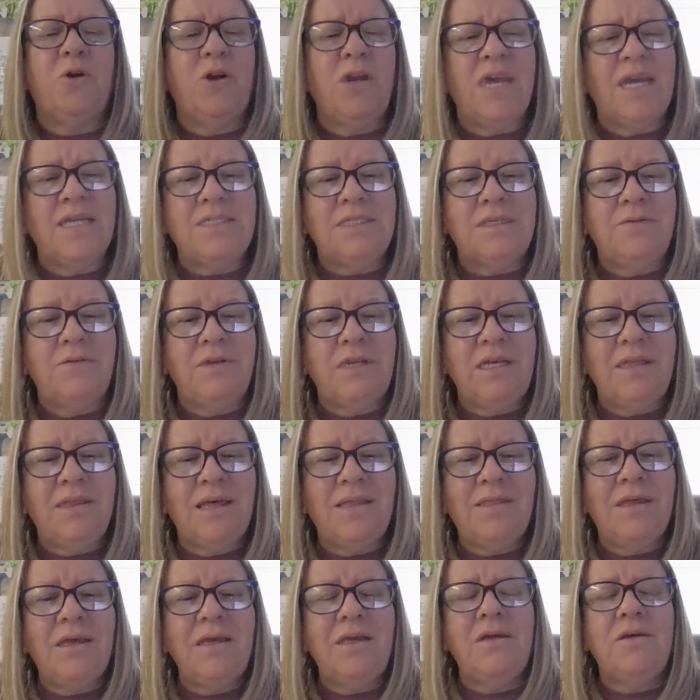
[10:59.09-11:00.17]
creativity
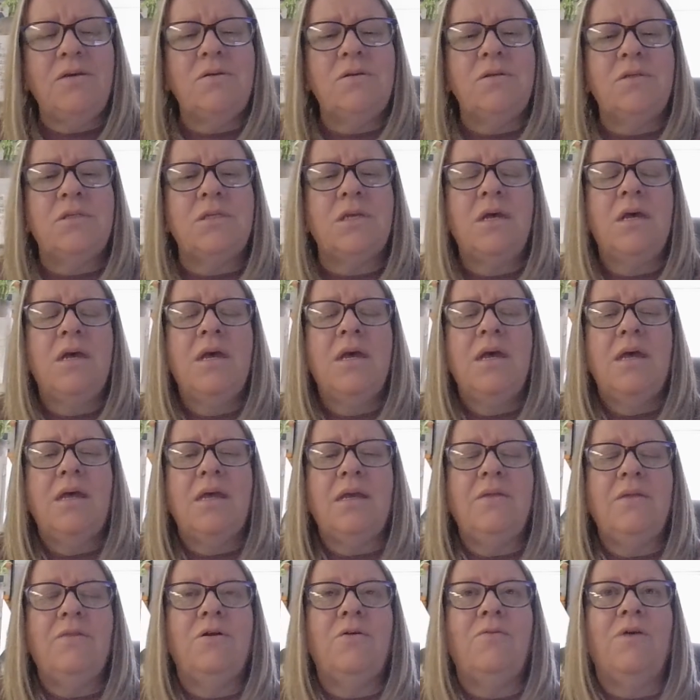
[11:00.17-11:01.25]
that they use
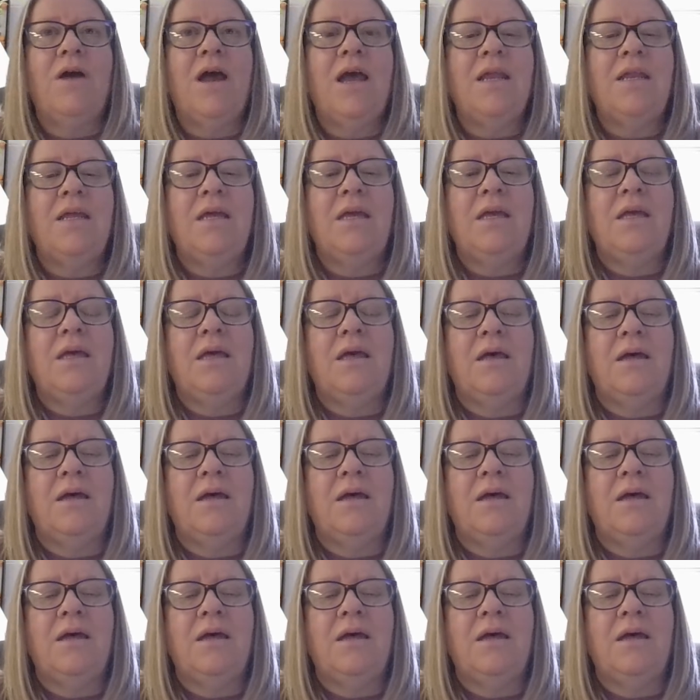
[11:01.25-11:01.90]
in their writing.